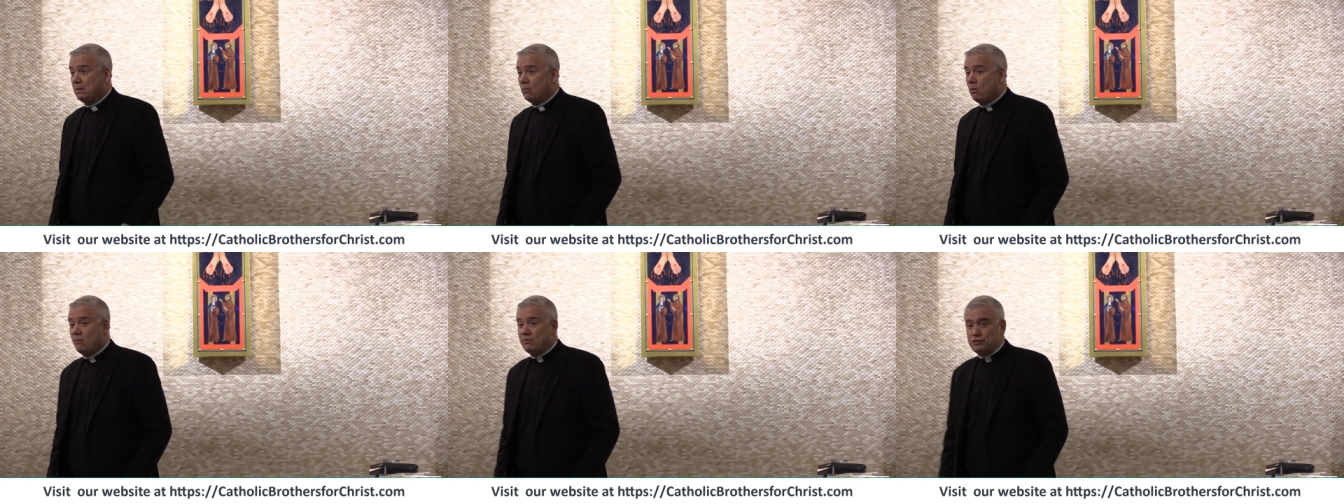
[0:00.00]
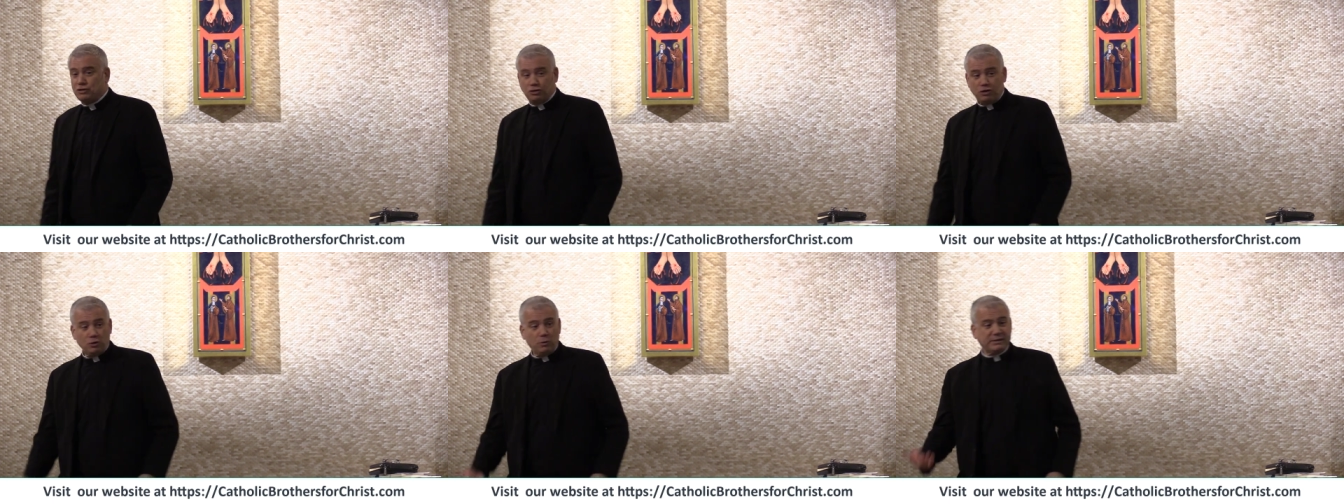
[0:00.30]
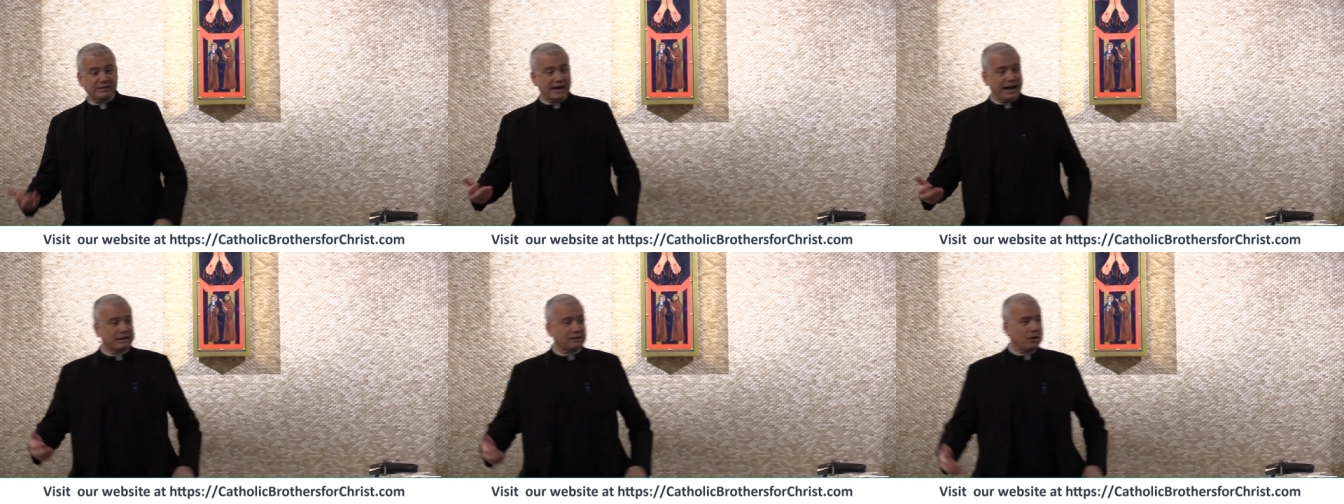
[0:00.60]
What would you do
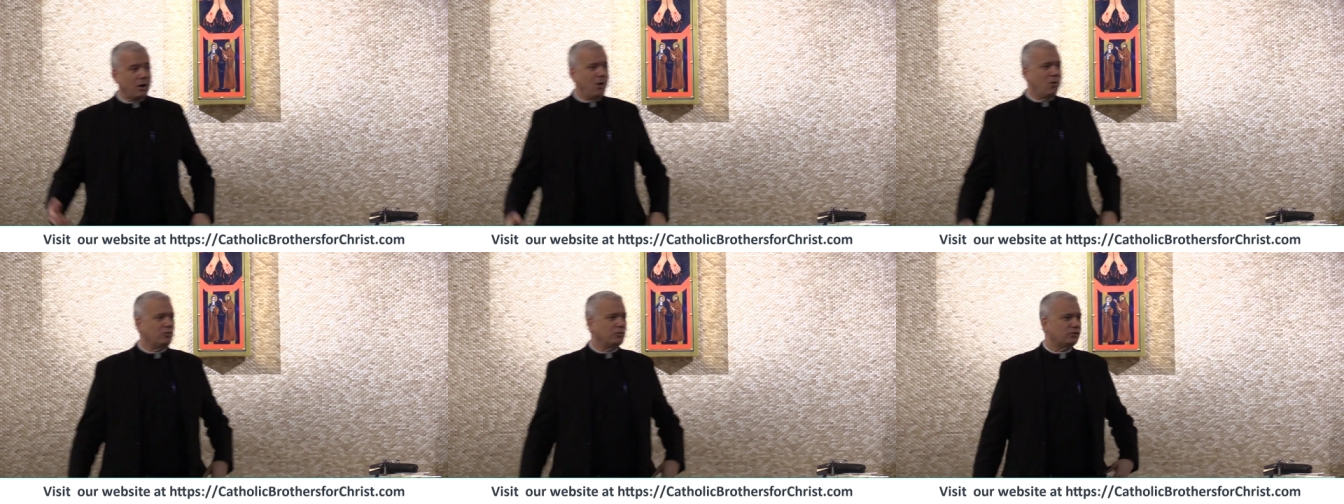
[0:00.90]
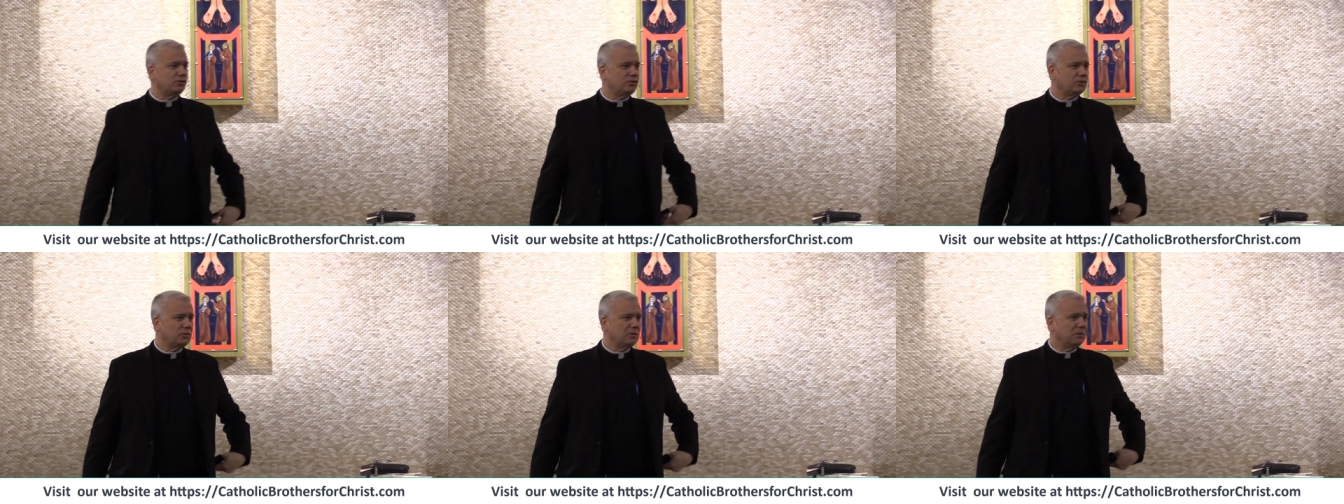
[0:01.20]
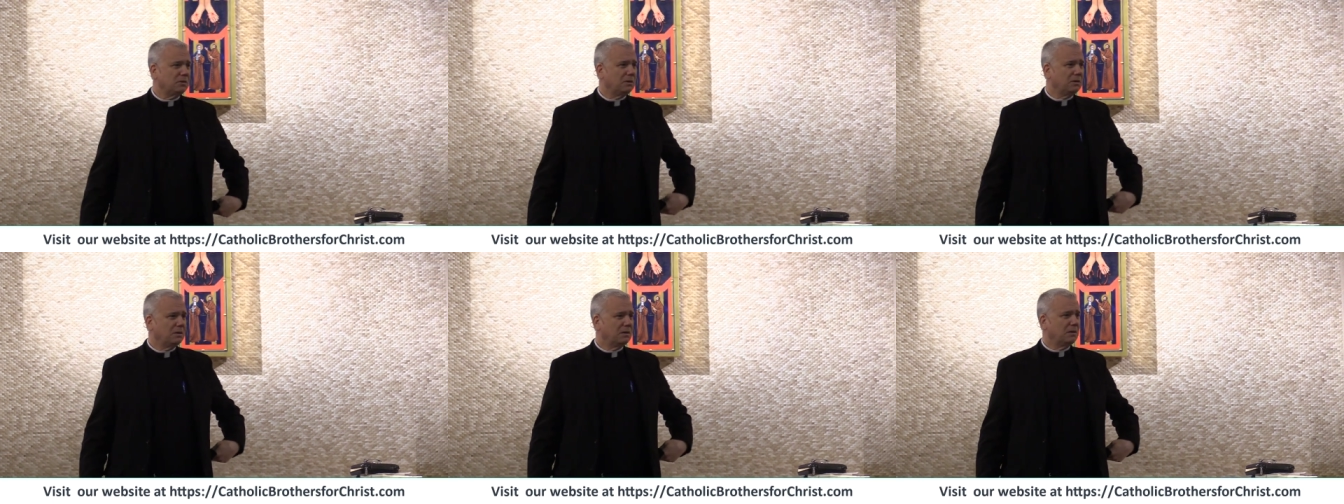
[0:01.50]
with that coach?
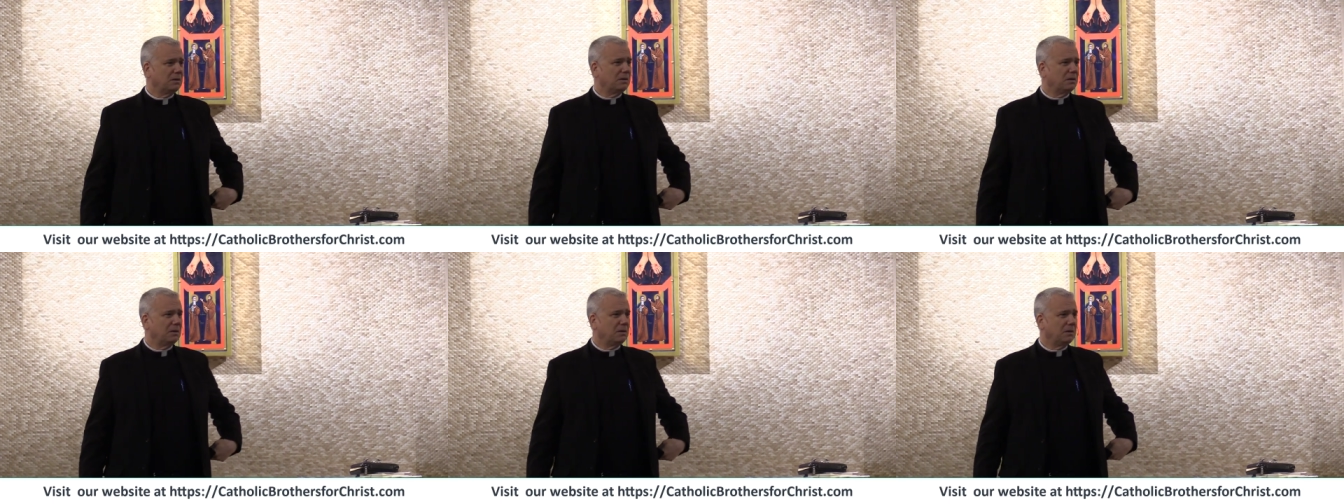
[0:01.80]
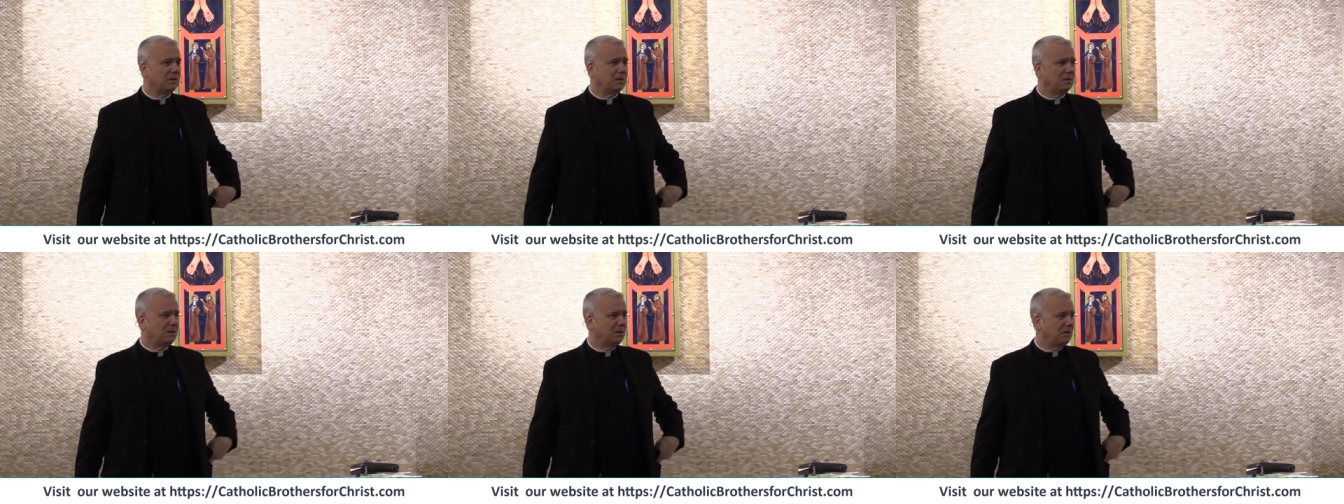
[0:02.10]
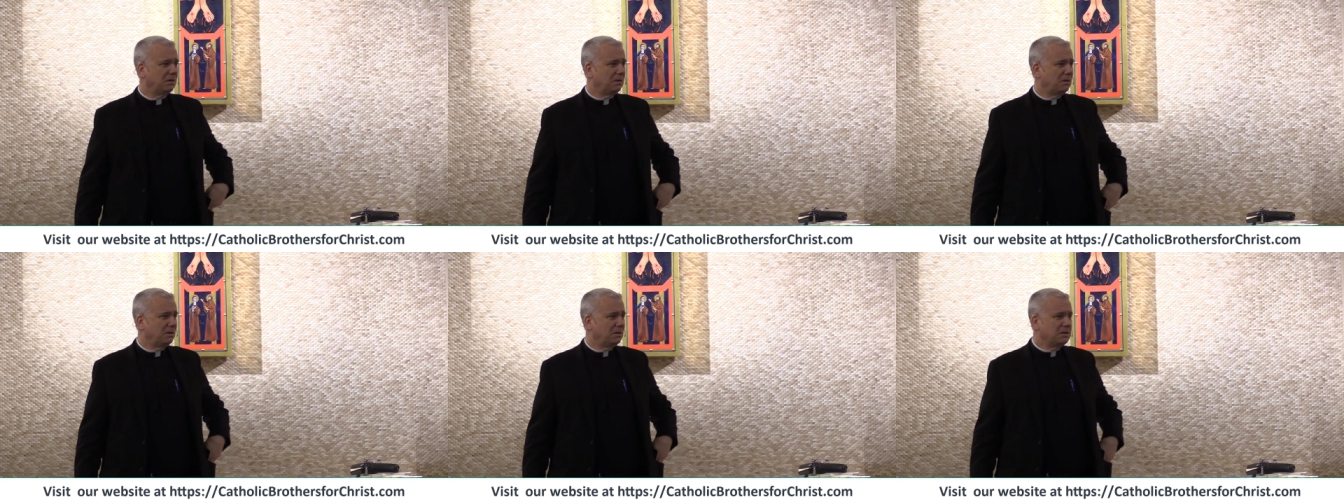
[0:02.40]

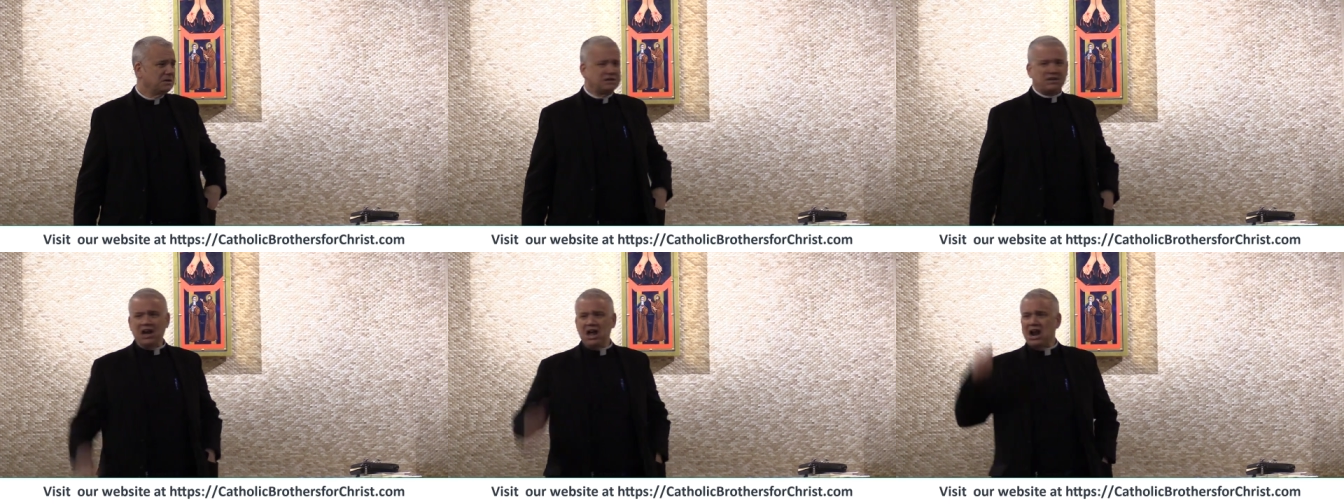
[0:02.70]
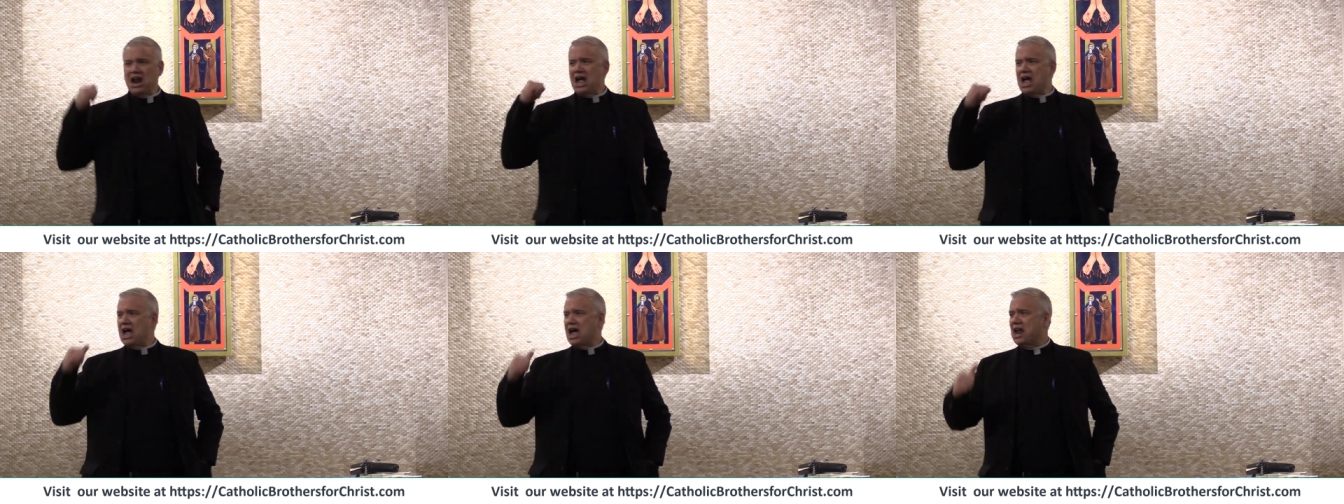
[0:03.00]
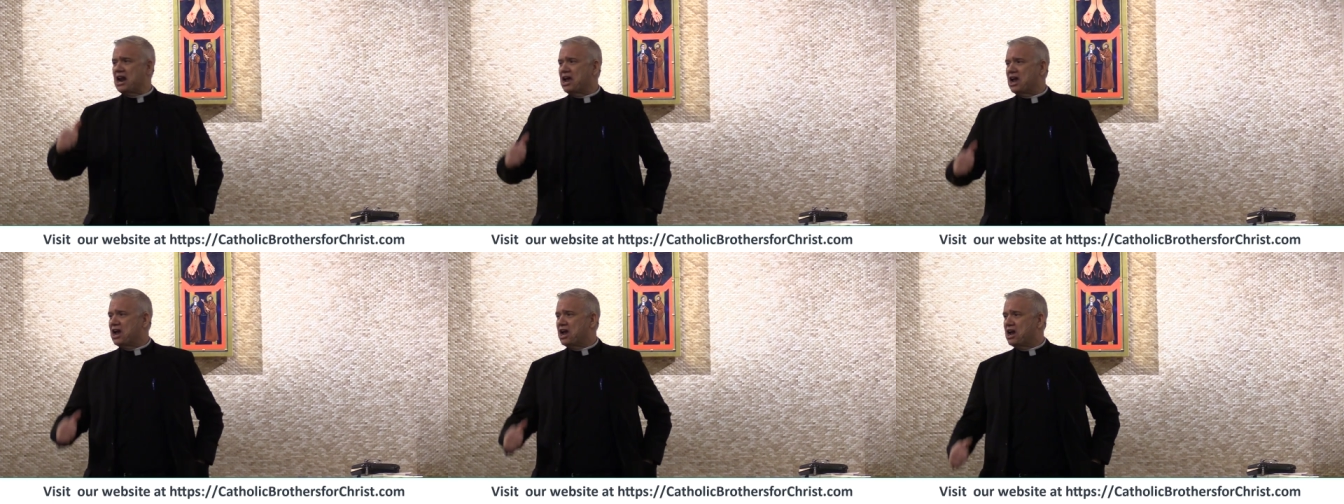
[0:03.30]
Get
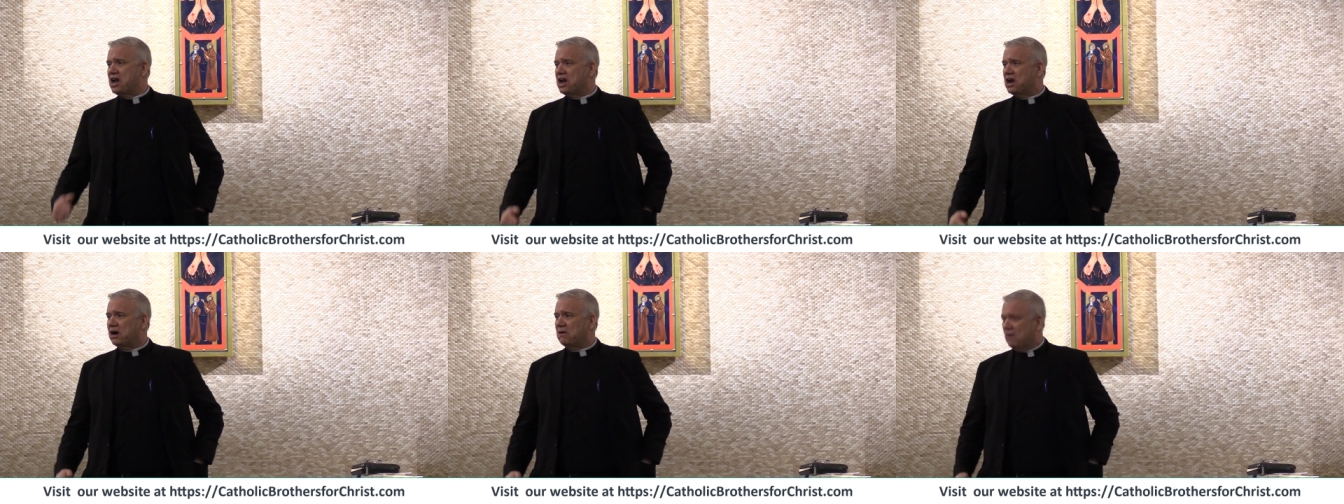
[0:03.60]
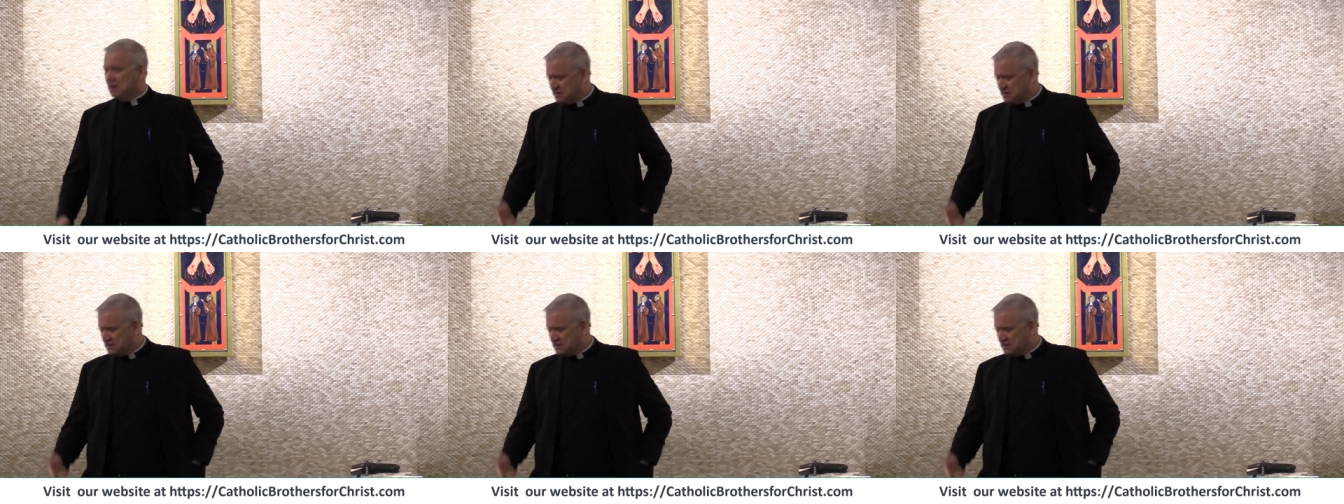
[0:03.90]
out of here.